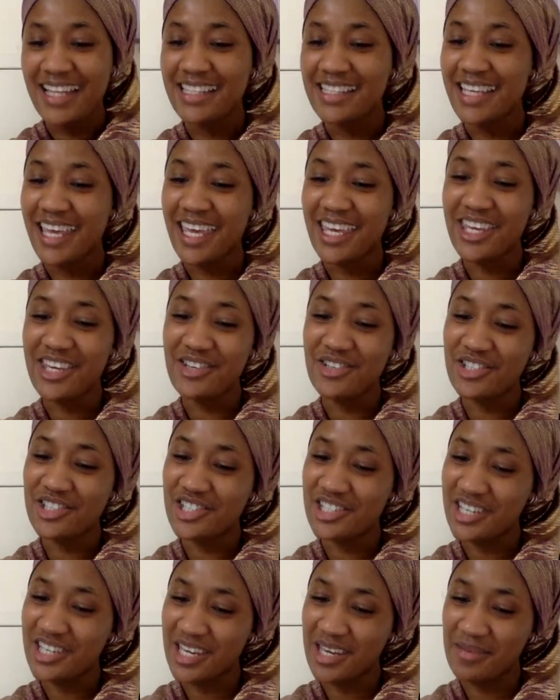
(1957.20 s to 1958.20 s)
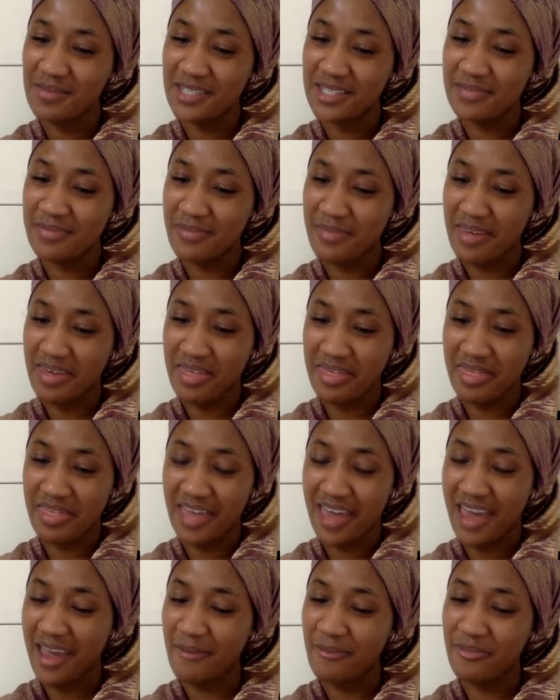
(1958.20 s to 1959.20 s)
Thank you, James Smith.
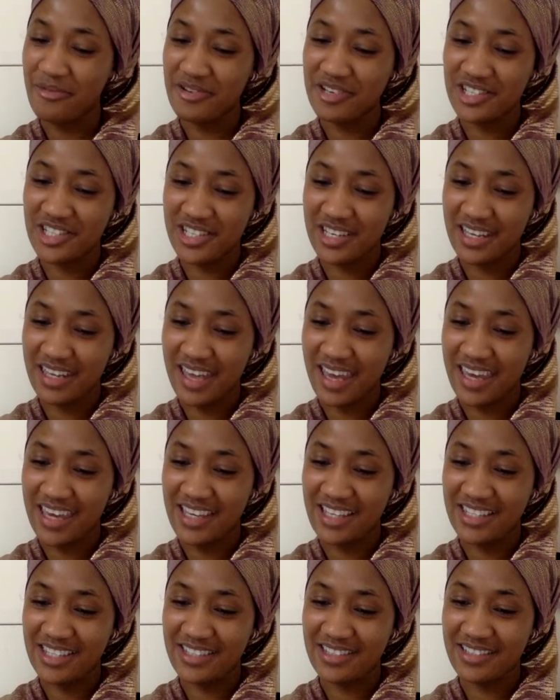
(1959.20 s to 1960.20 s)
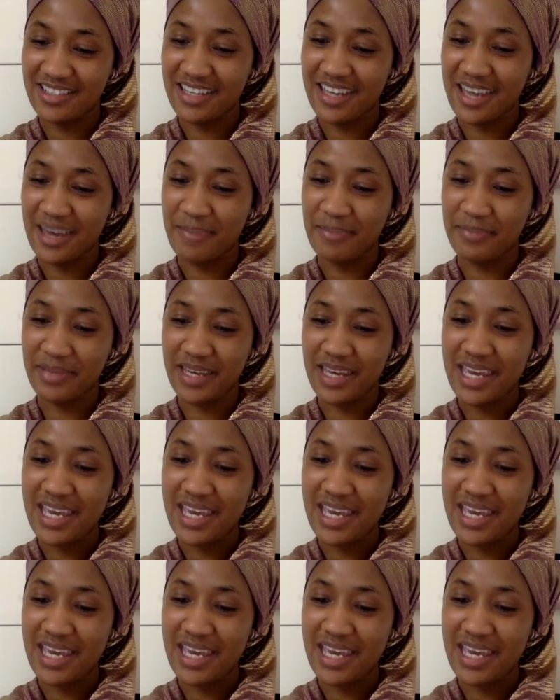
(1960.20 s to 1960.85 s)
I appreciate that answer. Yep.